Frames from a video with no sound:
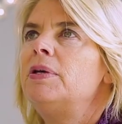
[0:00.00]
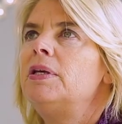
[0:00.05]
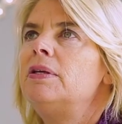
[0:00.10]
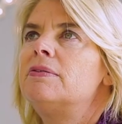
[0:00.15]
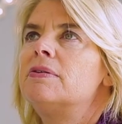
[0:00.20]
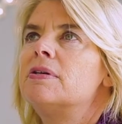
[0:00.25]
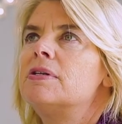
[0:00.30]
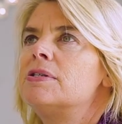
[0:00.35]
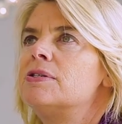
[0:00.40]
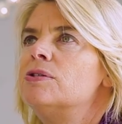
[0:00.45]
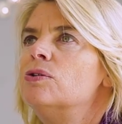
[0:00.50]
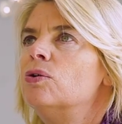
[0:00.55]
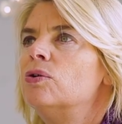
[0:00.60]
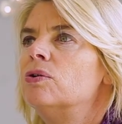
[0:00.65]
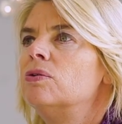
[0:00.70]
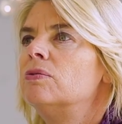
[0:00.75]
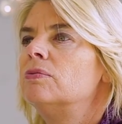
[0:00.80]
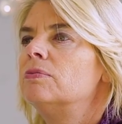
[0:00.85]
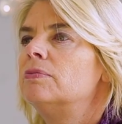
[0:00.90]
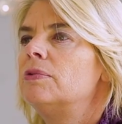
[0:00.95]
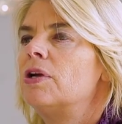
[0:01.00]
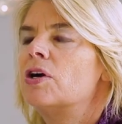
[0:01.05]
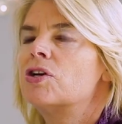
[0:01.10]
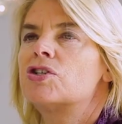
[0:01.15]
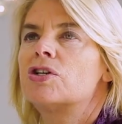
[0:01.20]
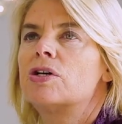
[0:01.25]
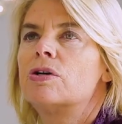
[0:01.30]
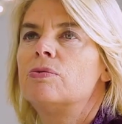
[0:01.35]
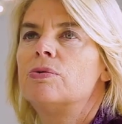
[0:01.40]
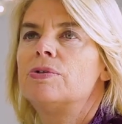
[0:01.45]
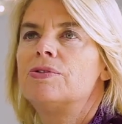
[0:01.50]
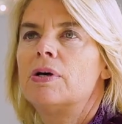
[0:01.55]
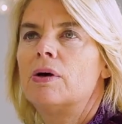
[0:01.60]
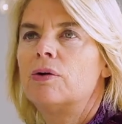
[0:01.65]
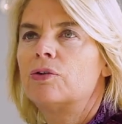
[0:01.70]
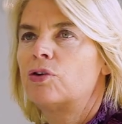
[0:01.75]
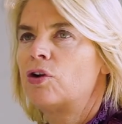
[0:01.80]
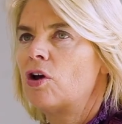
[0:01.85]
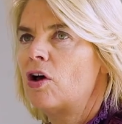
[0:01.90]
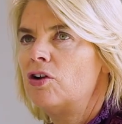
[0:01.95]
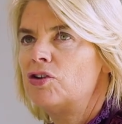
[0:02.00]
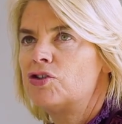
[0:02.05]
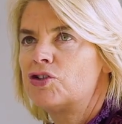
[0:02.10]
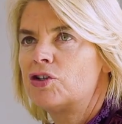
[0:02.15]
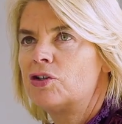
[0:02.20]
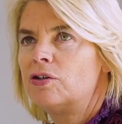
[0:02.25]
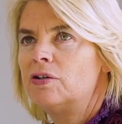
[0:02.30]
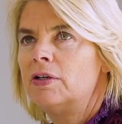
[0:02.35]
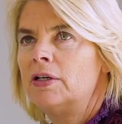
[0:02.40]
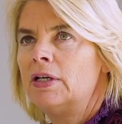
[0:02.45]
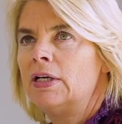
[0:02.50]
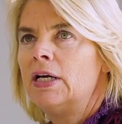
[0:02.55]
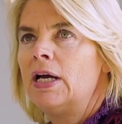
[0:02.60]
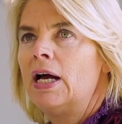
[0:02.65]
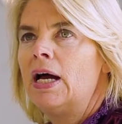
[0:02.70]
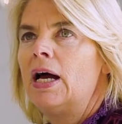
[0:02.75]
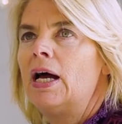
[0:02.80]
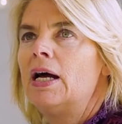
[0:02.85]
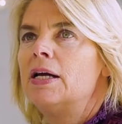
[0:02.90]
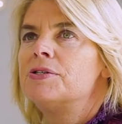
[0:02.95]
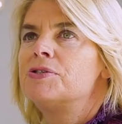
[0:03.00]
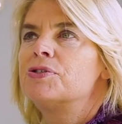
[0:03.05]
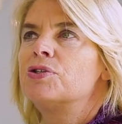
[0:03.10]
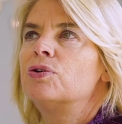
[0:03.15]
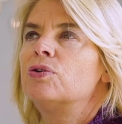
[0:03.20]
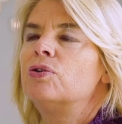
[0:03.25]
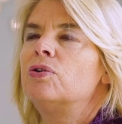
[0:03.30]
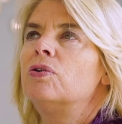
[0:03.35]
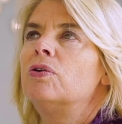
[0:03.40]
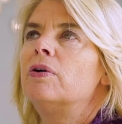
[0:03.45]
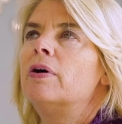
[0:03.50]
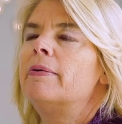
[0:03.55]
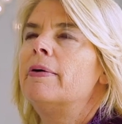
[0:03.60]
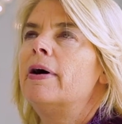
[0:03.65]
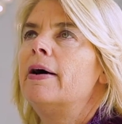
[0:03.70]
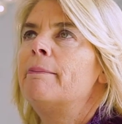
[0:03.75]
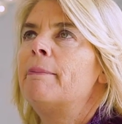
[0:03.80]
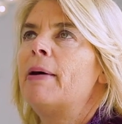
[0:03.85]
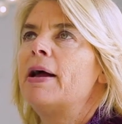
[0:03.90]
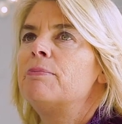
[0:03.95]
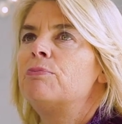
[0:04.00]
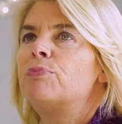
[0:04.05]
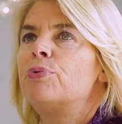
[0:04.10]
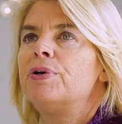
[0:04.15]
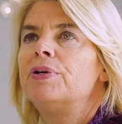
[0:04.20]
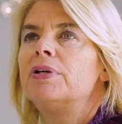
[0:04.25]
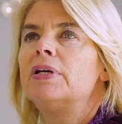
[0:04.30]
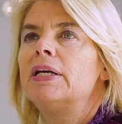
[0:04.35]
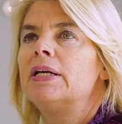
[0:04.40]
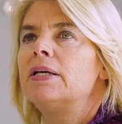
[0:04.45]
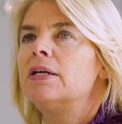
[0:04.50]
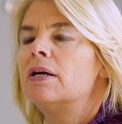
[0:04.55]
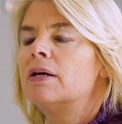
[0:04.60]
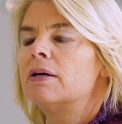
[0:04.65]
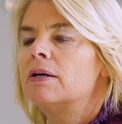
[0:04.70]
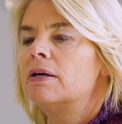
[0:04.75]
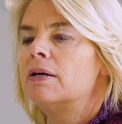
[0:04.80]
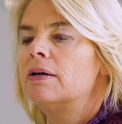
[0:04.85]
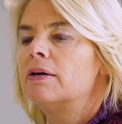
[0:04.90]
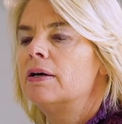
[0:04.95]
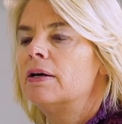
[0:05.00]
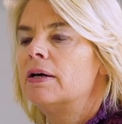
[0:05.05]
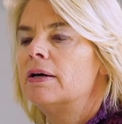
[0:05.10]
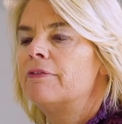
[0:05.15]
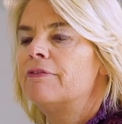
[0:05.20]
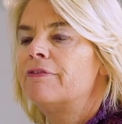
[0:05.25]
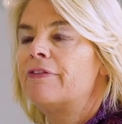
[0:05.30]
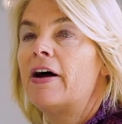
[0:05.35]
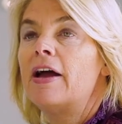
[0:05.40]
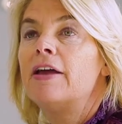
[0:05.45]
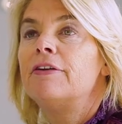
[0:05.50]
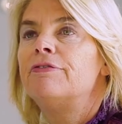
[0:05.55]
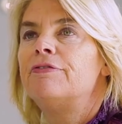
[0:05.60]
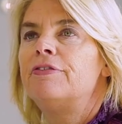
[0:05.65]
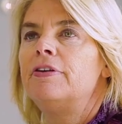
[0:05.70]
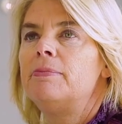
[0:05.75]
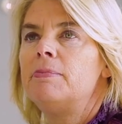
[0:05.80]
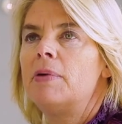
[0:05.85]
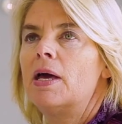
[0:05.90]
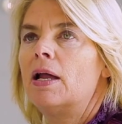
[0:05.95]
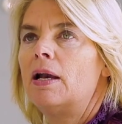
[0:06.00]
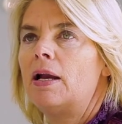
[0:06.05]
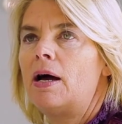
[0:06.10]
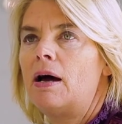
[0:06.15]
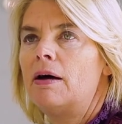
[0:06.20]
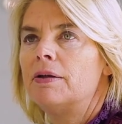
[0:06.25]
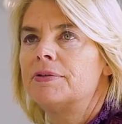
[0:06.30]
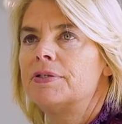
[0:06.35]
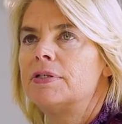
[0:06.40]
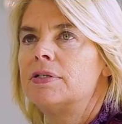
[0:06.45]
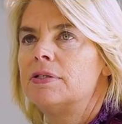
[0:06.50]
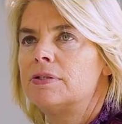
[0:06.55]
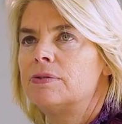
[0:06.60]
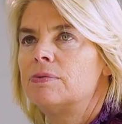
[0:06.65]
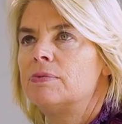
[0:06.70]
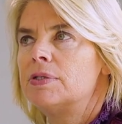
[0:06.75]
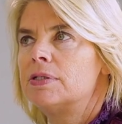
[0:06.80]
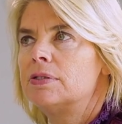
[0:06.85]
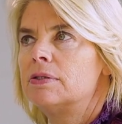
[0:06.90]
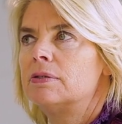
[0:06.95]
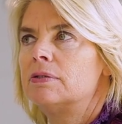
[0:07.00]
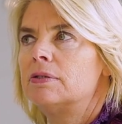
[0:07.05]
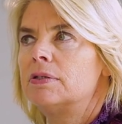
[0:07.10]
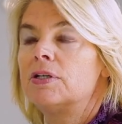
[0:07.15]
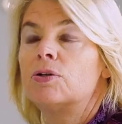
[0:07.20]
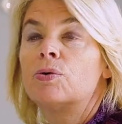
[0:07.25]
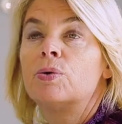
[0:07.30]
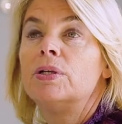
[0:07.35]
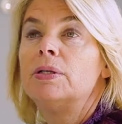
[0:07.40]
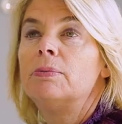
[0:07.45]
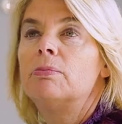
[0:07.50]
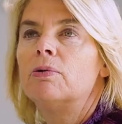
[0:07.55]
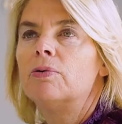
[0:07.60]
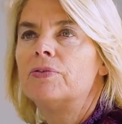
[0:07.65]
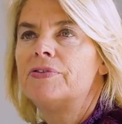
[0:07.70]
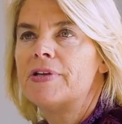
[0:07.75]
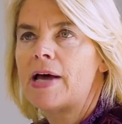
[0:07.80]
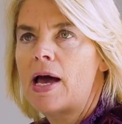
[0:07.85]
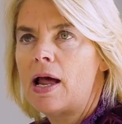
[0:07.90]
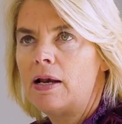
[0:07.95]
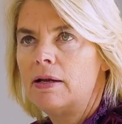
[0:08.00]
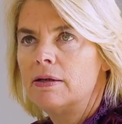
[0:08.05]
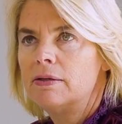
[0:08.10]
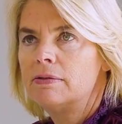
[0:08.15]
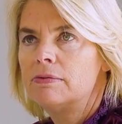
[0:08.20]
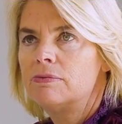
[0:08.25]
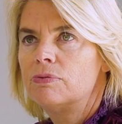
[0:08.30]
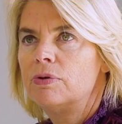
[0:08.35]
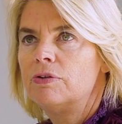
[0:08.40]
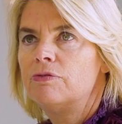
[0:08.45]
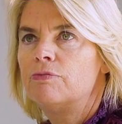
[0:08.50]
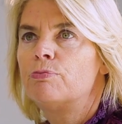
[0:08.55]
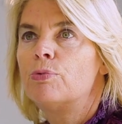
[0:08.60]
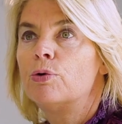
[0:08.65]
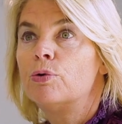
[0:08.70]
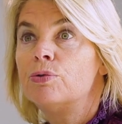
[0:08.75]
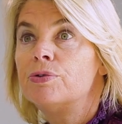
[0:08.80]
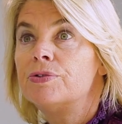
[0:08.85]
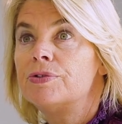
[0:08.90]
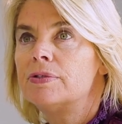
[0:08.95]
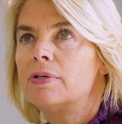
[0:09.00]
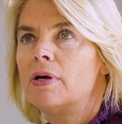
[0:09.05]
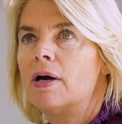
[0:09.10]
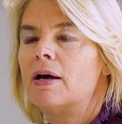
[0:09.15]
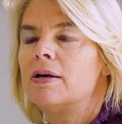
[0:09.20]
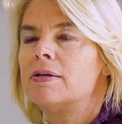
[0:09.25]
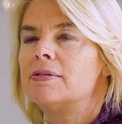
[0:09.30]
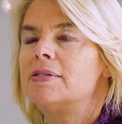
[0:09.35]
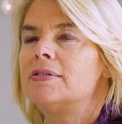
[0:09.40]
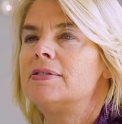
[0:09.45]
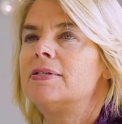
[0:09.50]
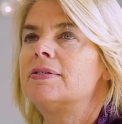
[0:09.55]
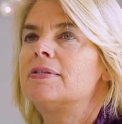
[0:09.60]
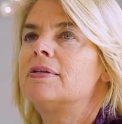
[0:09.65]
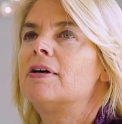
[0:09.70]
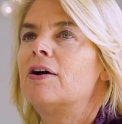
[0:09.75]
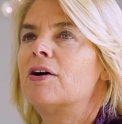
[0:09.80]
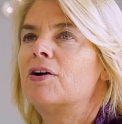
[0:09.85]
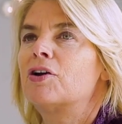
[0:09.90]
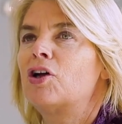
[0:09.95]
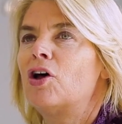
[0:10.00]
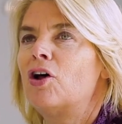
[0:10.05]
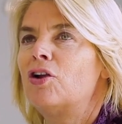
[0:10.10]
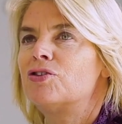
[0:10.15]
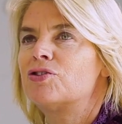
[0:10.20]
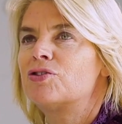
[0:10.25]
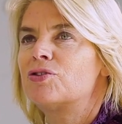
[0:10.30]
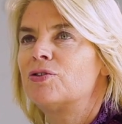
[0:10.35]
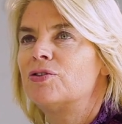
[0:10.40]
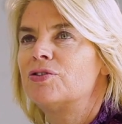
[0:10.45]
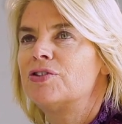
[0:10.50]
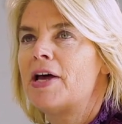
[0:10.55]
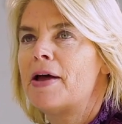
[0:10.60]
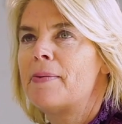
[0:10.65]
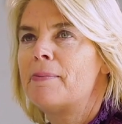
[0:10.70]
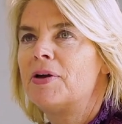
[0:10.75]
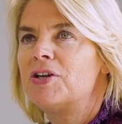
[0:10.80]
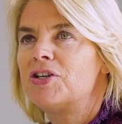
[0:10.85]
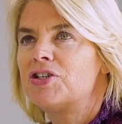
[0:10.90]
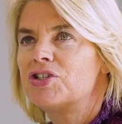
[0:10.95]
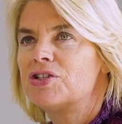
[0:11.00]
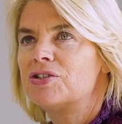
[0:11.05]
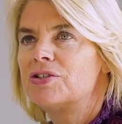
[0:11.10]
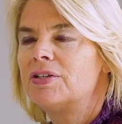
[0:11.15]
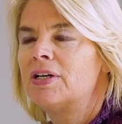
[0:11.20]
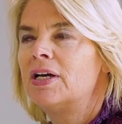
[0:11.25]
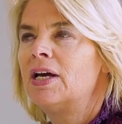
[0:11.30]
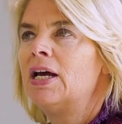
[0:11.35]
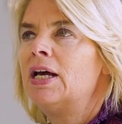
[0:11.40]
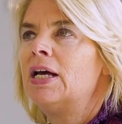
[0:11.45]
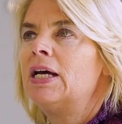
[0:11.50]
me, there is no luxury without culture. And so uh, by bringing uh, five female artists with an incredible talent, we've brought uh, this uh, cultural dimension.